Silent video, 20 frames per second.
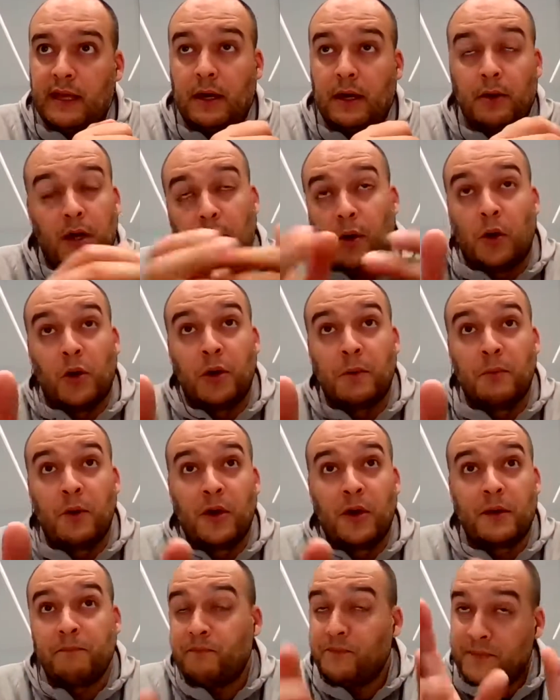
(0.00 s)
yeah, or
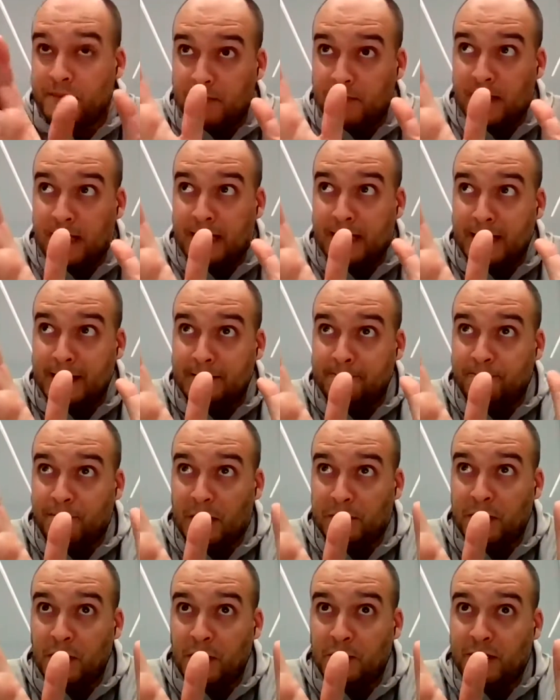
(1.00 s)
more.
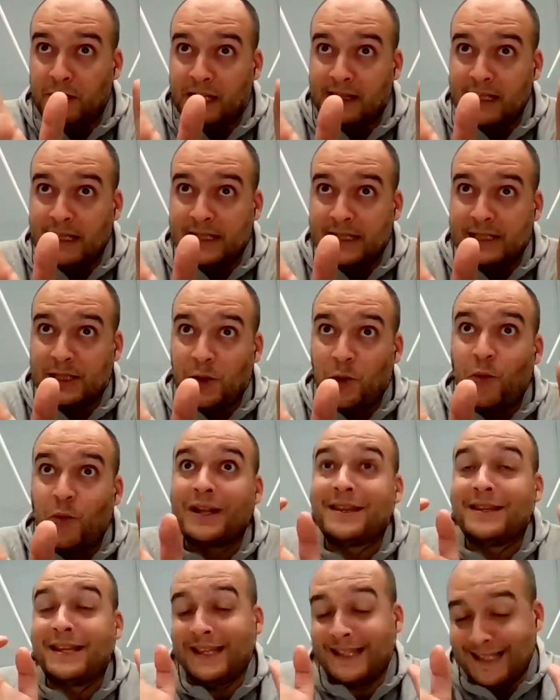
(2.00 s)
Let me correct this.
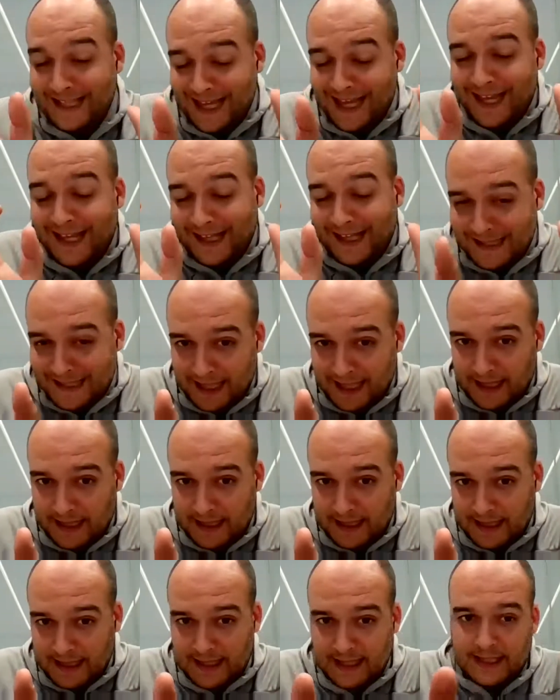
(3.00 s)
What they say is that
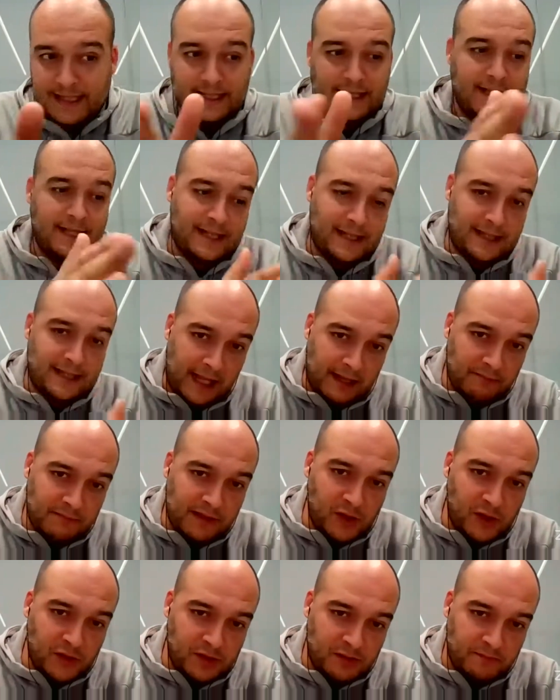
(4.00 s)

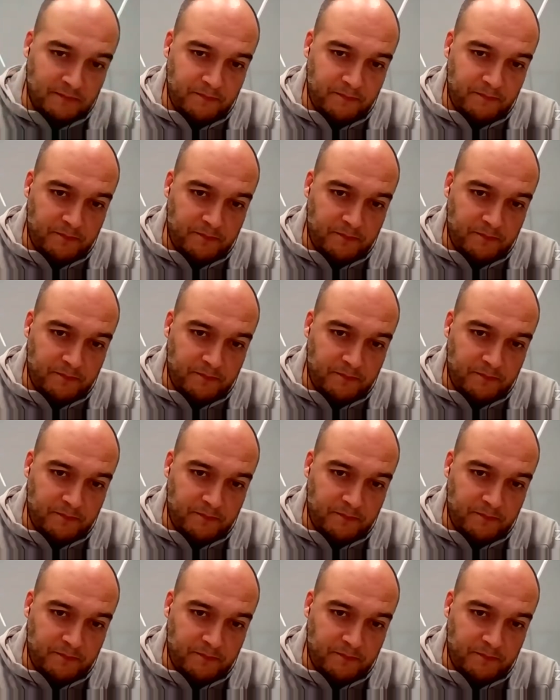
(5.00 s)
10,000